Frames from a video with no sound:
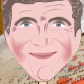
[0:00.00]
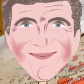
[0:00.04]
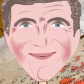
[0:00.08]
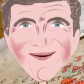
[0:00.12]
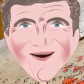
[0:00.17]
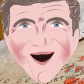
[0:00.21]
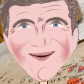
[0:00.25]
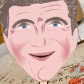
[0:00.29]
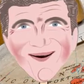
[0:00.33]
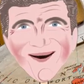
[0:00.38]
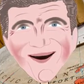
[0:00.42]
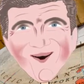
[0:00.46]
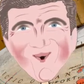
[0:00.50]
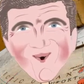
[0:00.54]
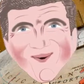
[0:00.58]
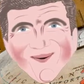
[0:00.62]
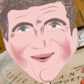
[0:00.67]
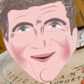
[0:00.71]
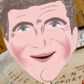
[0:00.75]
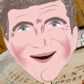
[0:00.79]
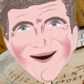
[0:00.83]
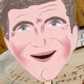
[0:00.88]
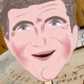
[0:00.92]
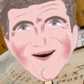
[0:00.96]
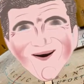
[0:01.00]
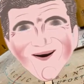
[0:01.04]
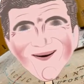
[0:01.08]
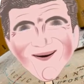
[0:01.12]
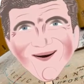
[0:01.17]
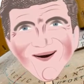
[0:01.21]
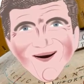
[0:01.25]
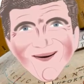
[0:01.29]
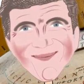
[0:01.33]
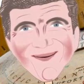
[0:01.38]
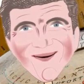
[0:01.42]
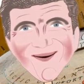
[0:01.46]
While I won't cover
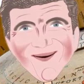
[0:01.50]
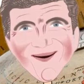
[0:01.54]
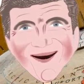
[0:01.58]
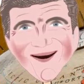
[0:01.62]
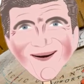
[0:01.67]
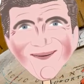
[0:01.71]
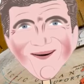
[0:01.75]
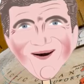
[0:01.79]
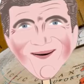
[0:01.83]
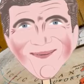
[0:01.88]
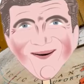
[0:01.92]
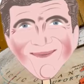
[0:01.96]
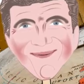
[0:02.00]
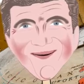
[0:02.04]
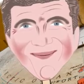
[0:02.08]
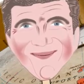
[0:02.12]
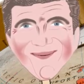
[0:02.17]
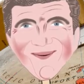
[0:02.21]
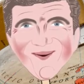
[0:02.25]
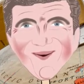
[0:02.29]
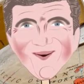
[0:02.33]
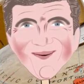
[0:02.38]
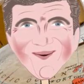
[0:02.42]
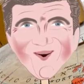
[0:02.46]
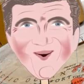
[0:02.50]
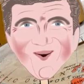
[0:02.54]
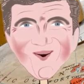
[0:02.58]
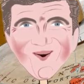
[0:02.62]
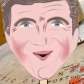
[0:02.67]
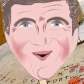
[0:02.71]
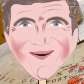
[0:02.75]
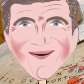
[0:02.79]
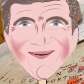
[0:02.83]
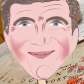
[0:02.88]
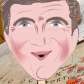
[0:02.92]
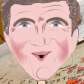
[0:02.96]
electronic navigation in
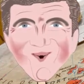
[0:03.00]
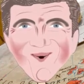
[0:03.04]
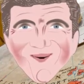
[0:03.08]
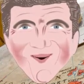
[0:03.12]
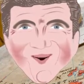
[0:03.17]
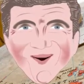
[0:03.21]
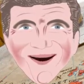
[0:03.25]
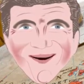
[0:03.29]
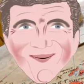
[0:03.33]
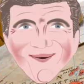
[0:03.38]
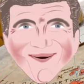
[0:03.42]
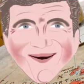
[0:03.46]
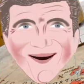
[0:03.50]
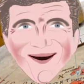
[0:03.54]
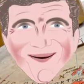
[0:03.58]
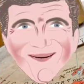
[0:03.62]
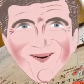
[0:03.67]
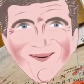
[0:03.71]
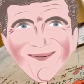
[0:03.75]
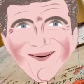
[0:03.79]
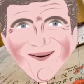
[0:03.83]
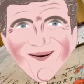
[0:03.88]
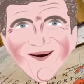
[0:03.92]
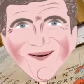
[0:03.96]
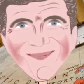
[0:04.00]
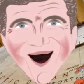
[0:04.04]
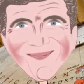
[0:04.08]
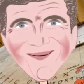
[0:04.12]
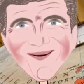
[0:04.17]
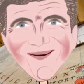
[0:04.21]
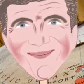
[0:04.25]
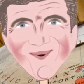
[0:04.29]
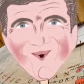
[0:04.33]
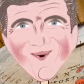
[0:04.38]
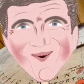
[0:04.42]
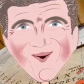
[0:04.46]
this course, that'll be in another
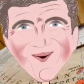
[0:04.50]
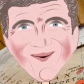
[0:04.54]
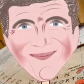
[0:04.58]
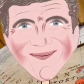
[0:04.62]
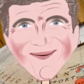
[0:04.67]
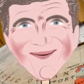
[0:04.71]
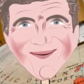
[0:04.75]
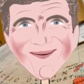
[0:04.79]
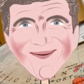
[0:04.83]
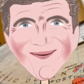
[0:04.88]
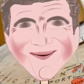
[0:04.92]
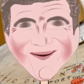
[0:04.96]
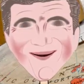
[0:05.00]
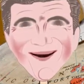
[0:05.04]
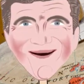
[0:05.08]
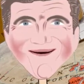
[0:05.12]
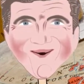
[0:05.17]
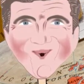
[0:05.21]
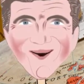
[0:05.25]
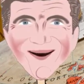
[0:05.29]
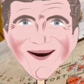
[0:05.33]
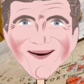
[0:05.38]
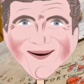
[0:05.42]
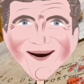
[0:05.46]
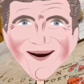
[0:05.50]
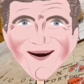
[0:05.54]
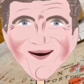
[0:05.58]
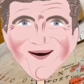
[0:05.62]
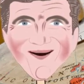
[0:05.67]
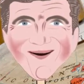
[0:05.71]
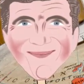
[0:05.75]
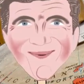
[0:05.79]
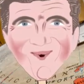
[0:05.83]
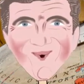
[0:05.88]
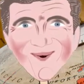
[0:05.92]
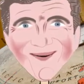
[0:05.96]
course, I will
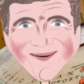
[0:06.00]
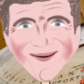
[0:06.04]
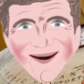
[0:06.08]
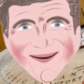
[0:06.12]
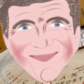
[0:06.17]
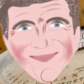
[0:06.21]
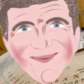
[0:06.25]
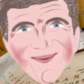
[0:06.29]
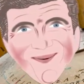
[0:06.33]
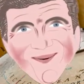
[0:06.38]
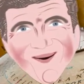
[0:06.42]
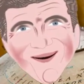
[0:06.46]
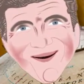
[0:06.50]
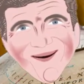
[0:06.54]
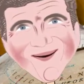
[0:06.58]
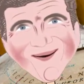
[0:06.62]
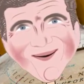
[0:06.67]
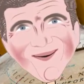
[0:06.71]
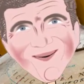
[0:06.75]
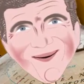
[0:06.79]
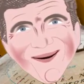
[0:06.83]
cover what you need to know to